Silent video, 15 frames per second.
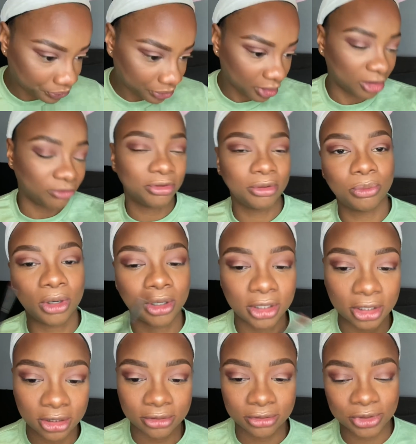If you
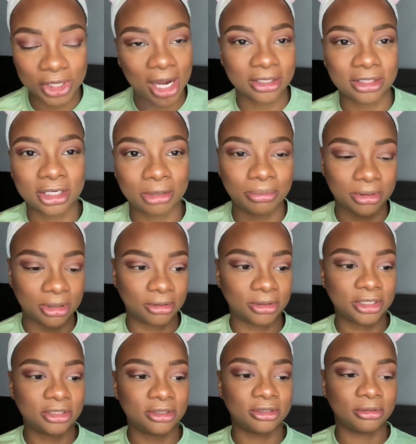wanna jazz it up a little,
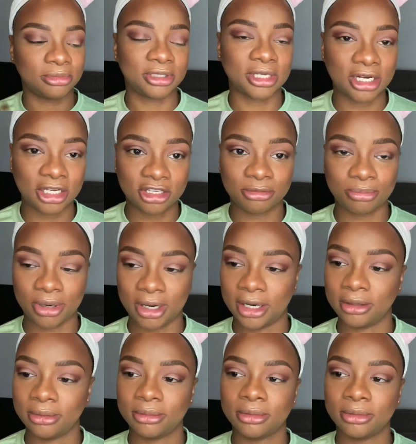get you some setting spray.